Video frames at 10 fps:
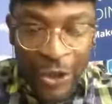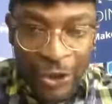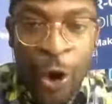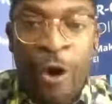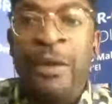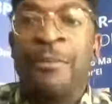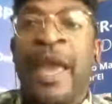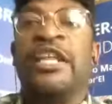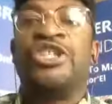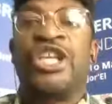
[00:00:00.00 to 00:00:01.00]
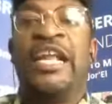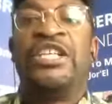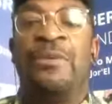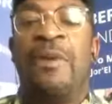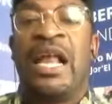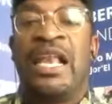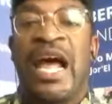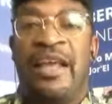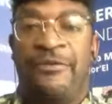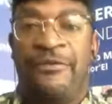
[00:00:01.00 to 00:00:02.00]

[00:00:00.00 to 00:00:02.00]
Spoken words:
Doreen made a change in my life,